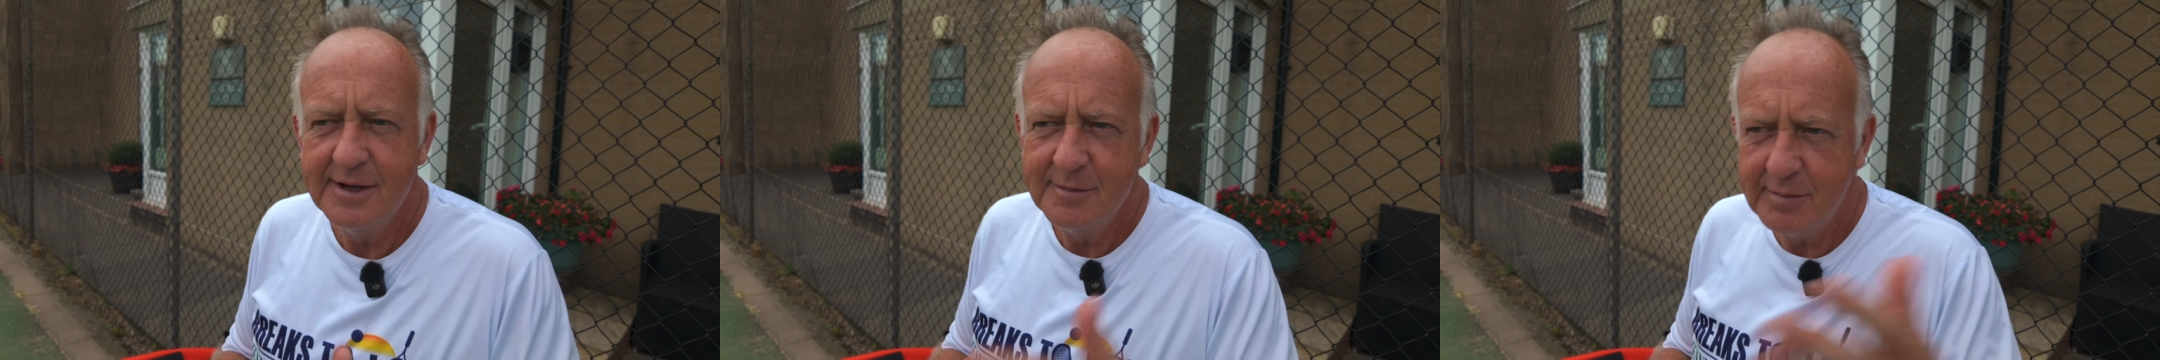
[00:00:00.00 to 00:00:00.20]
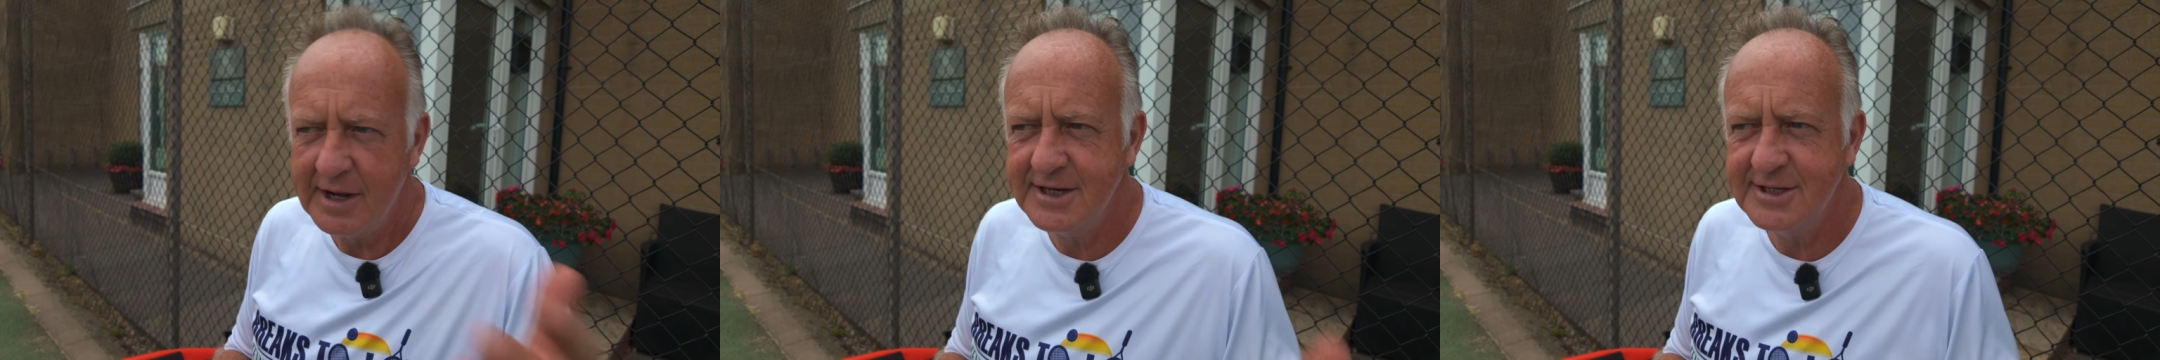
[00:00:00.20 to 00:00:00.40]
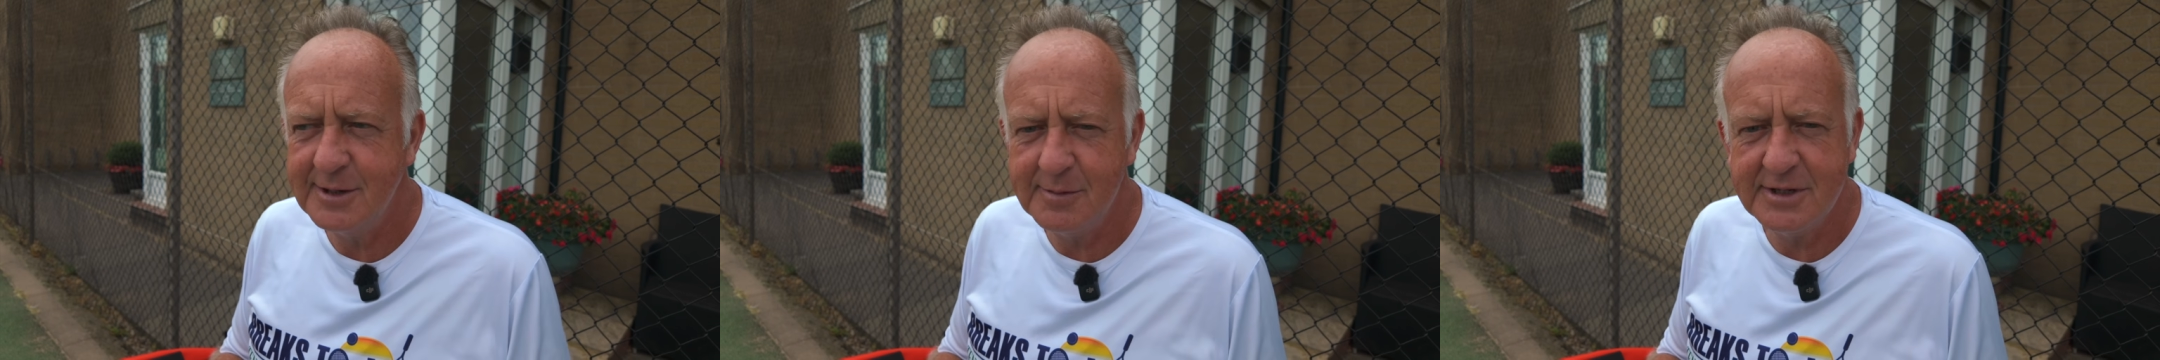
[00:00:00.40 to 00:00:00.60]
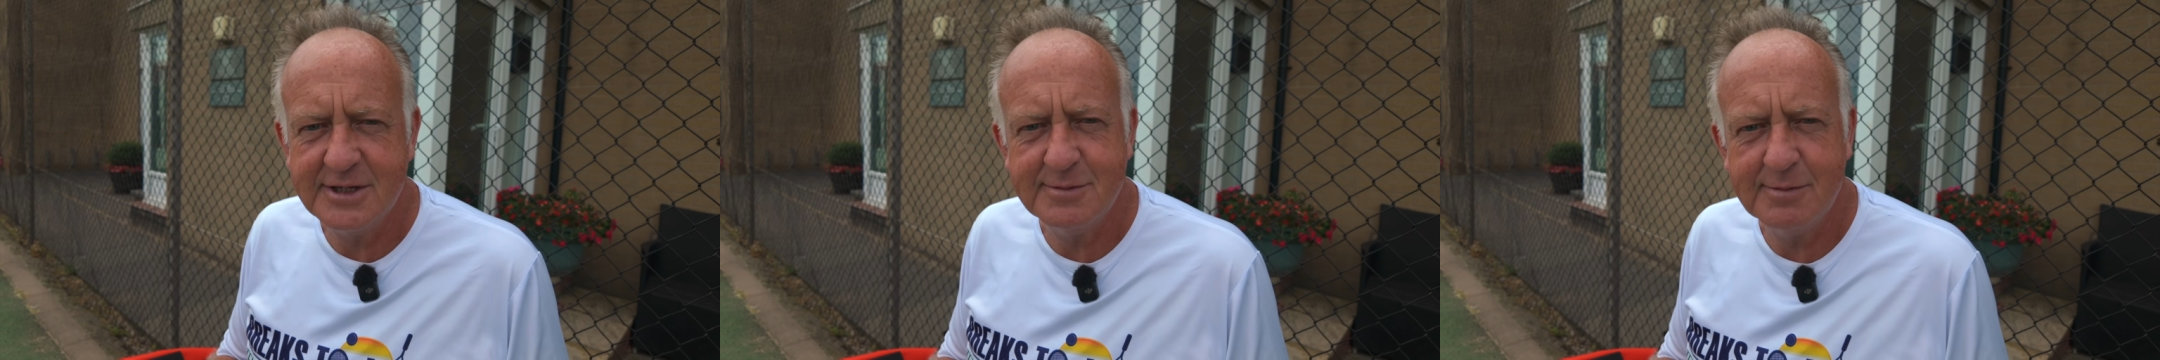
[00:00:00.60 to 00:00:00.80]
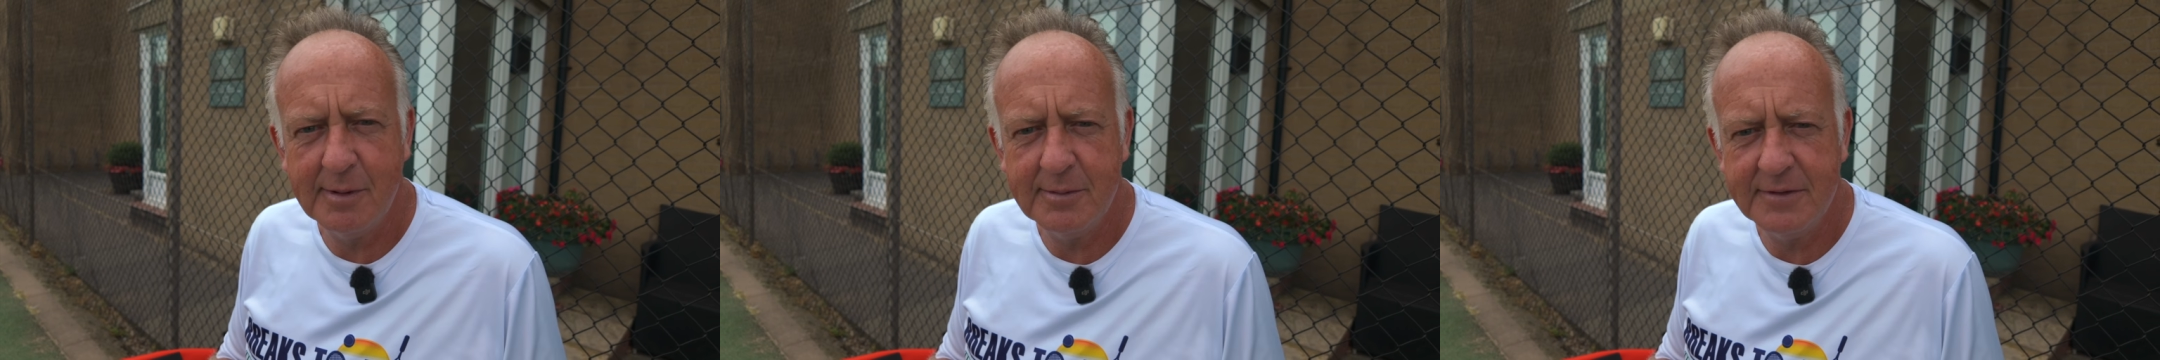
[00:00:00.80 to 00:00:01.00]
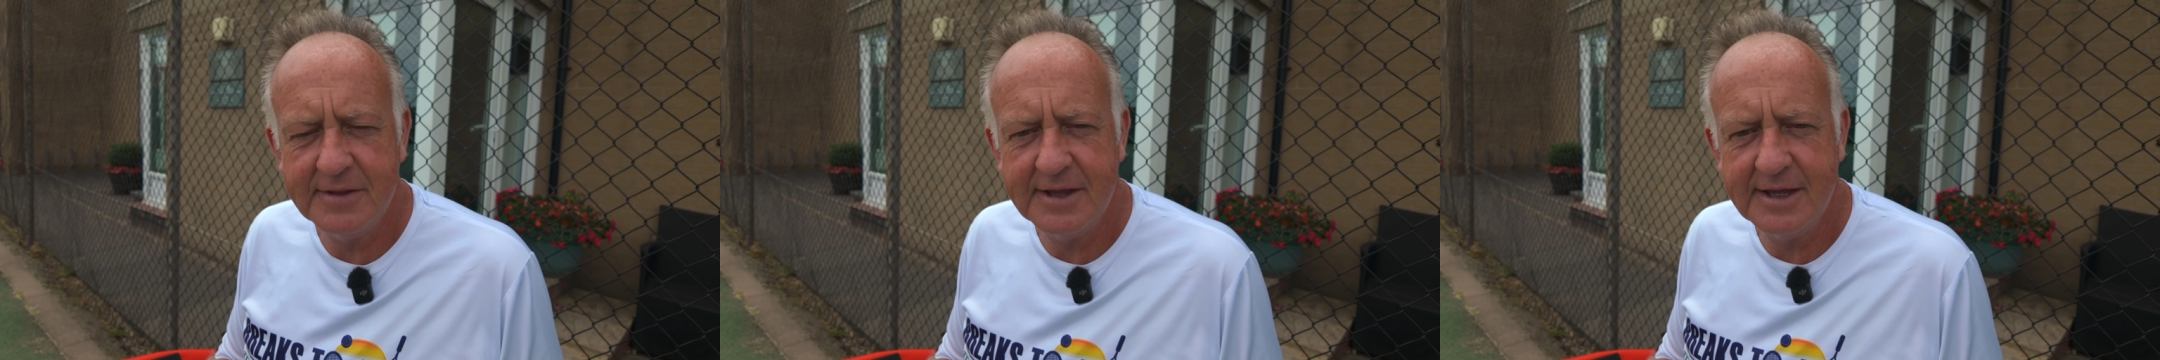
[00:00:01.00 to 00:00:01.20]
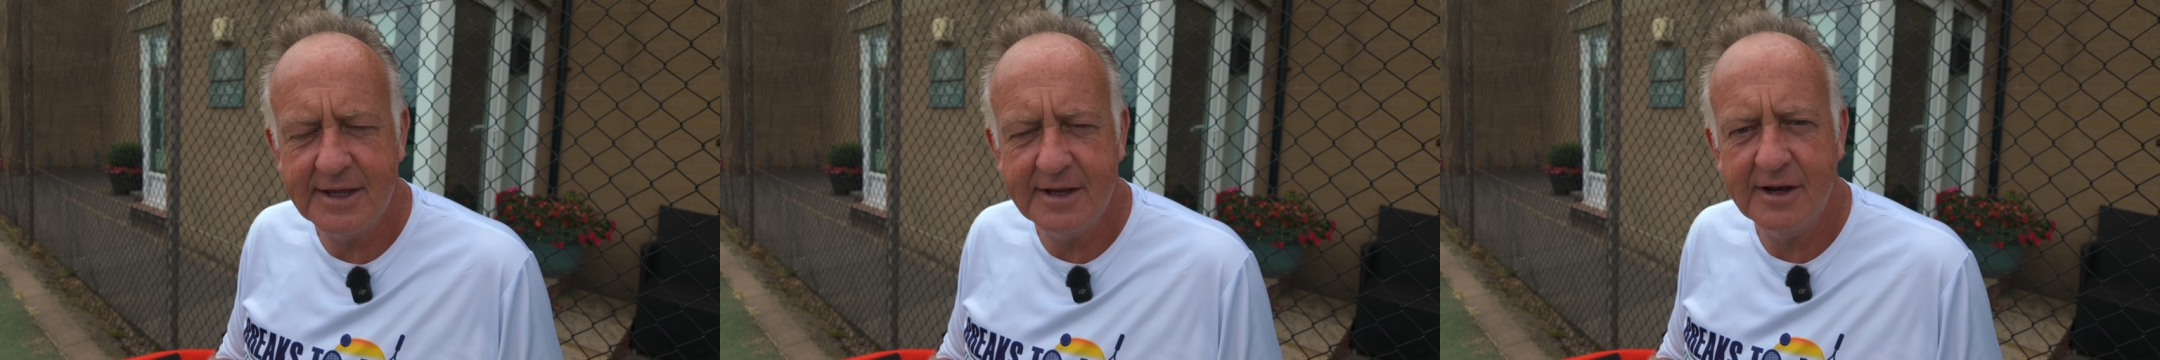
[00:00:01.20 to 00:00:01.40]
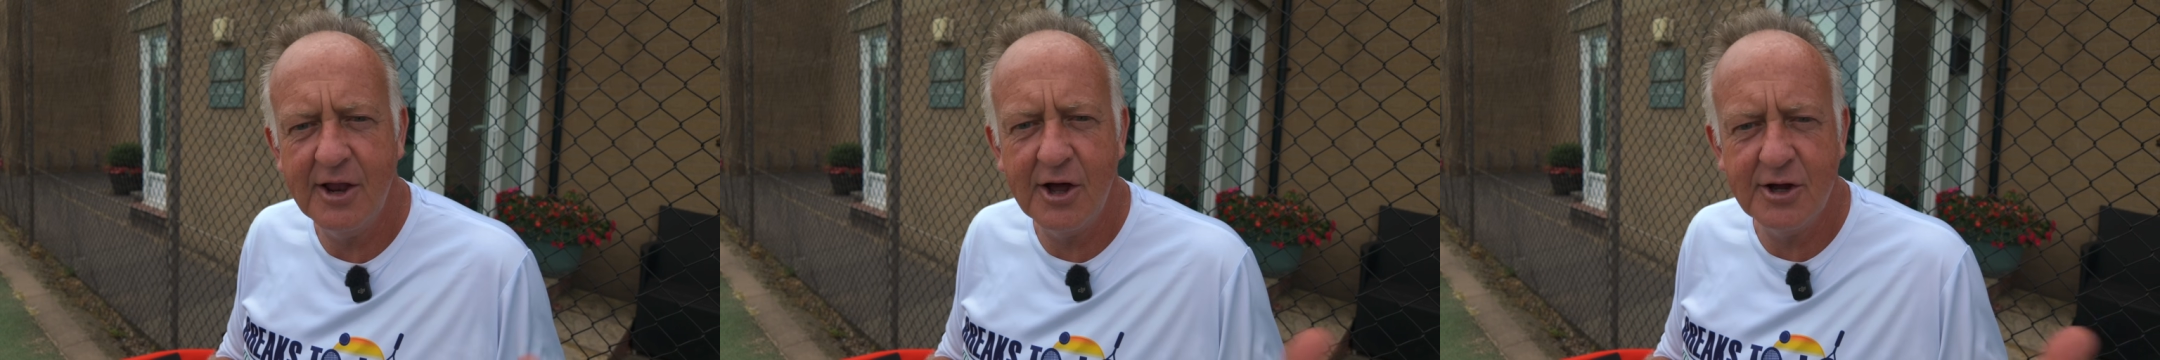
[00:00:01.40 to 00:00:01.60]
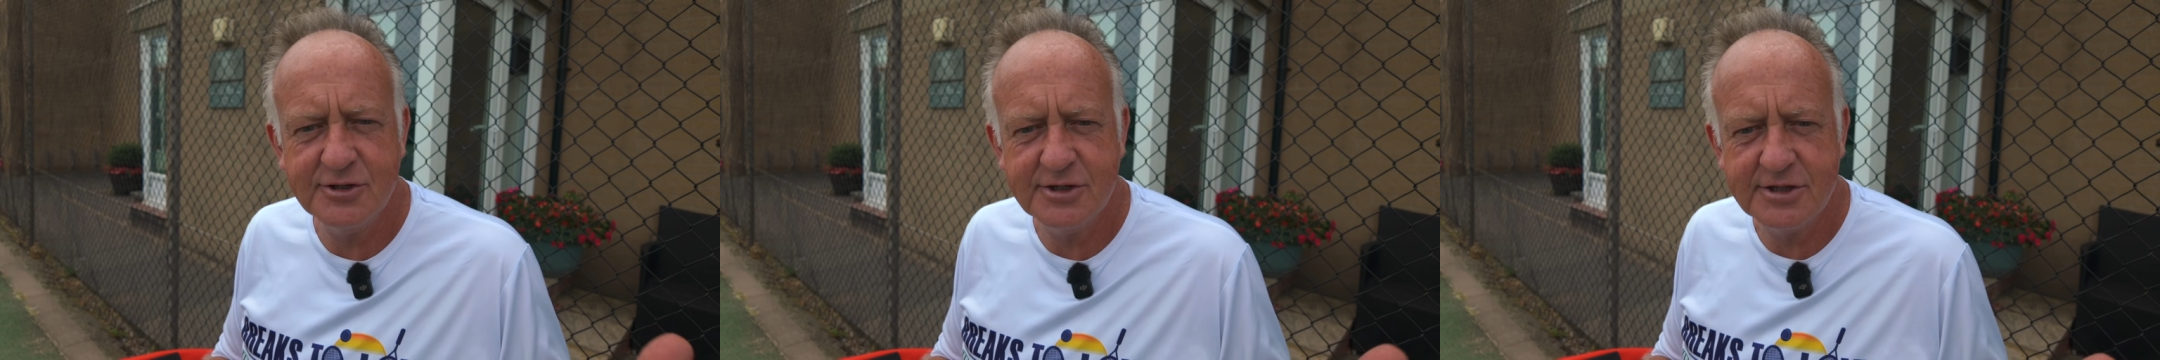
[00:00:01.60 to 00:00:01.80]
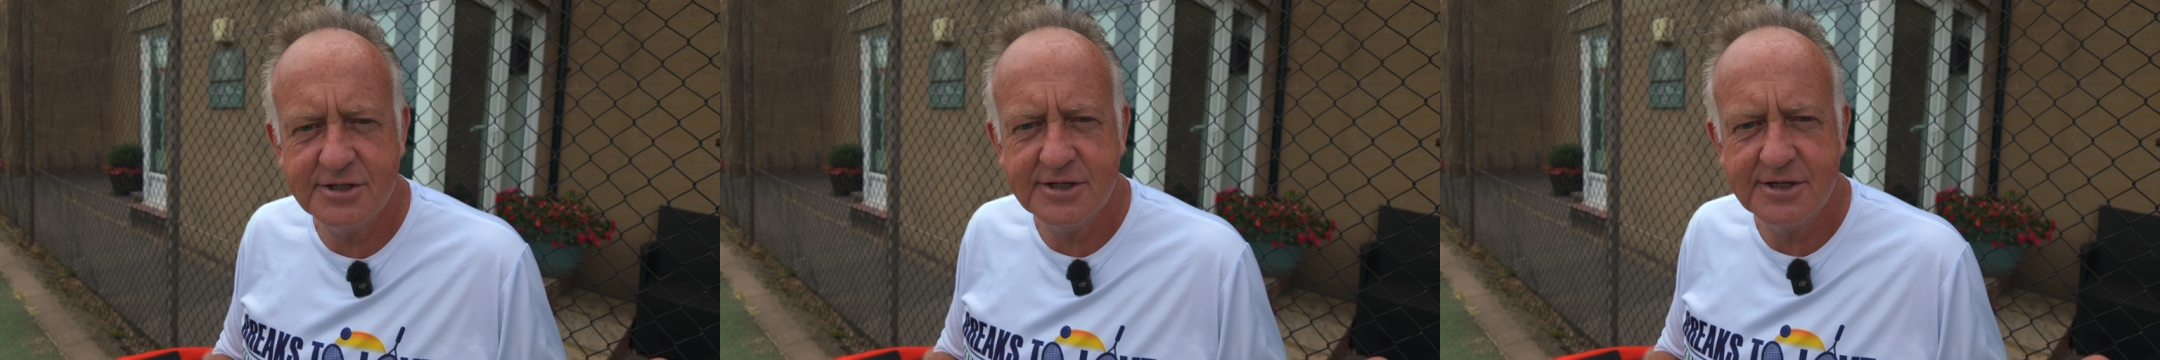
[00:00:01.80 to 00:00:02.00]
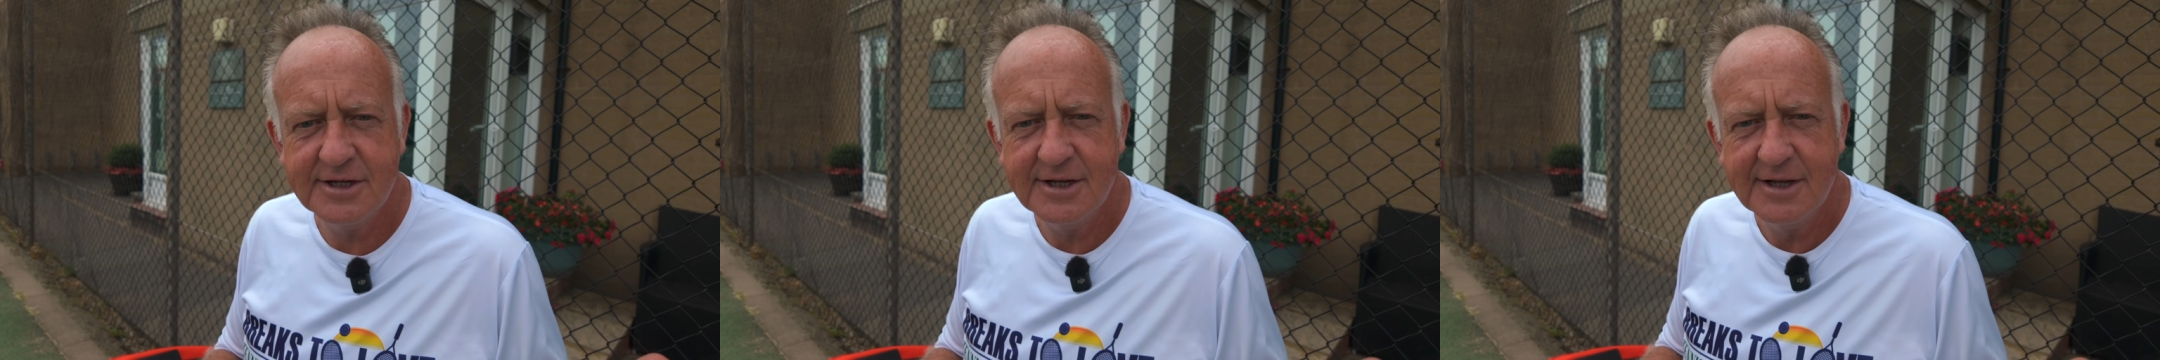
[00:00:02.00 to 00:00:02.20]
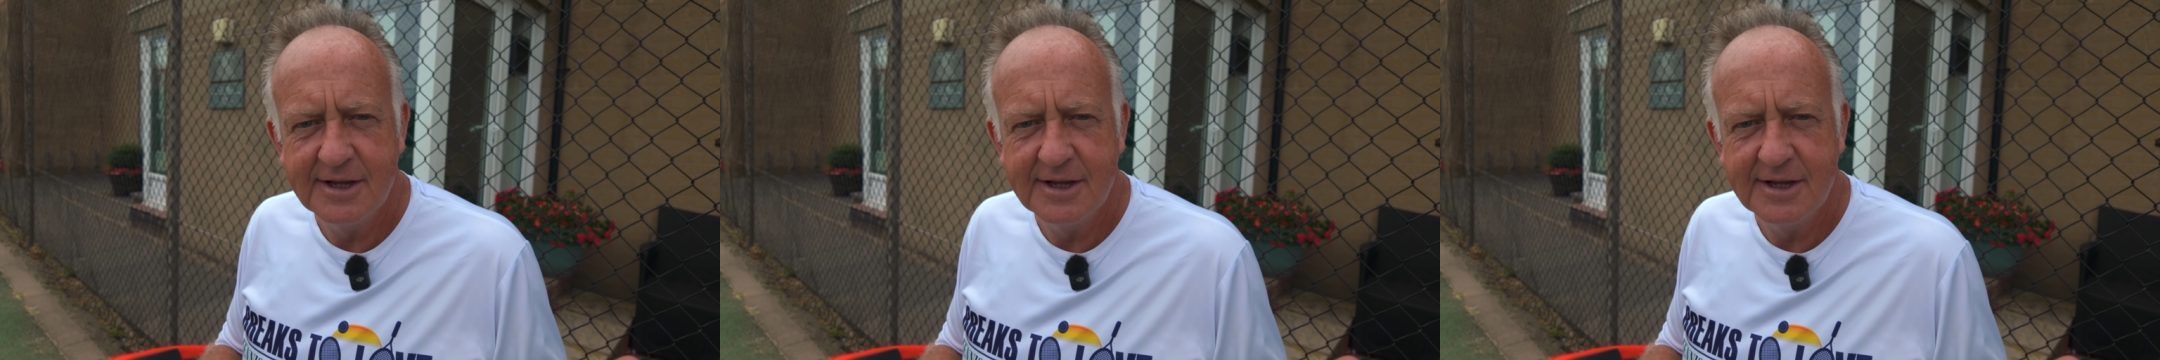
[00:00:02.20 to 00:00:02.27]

Playtomic is probably the largest